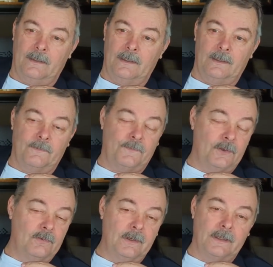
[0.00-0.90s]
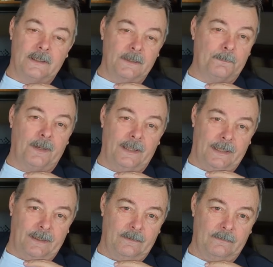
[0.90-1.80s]
if you can get
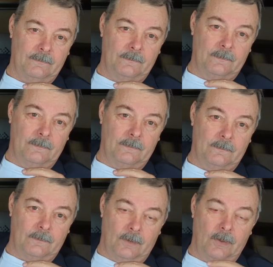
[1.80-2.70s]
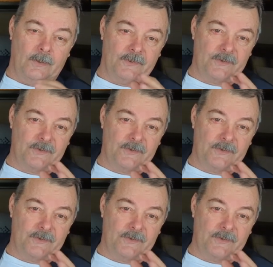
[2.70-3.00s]
play on